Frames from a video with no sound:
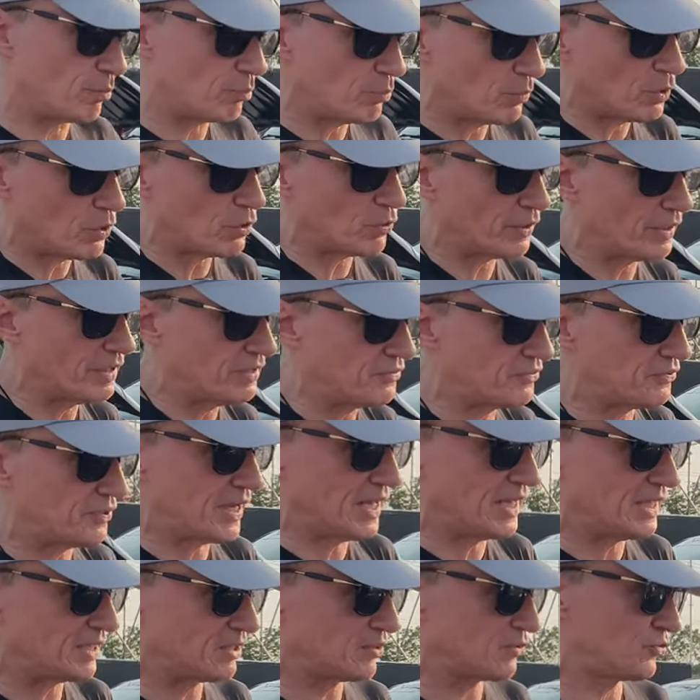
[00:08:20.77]
more
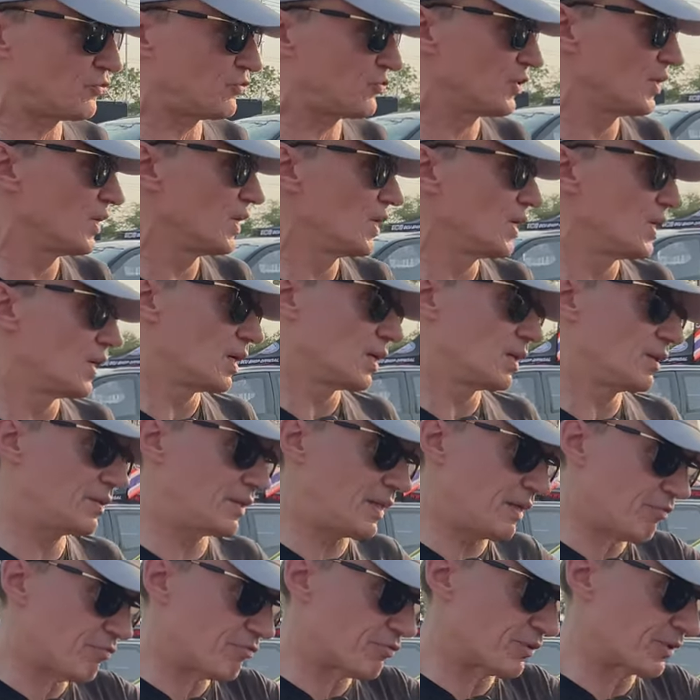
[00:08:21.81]
intakes,
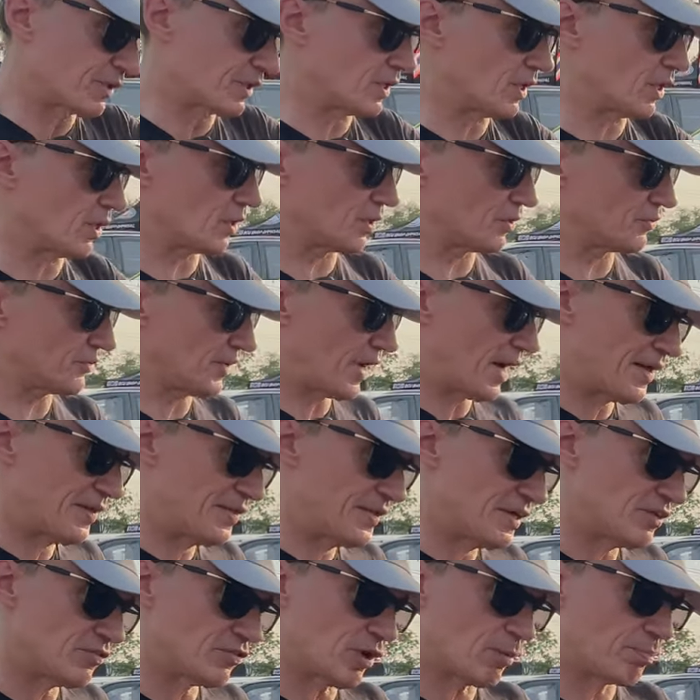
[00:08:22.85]
different colors,
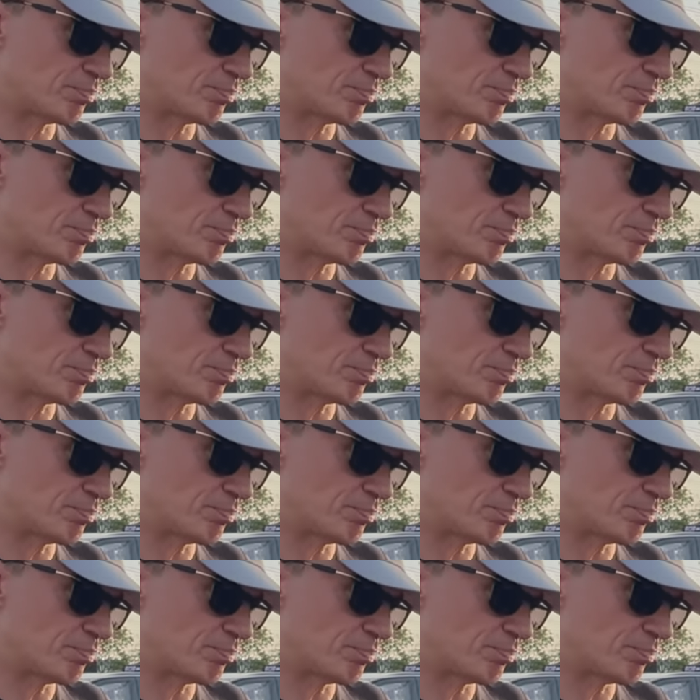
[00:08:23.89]
and these are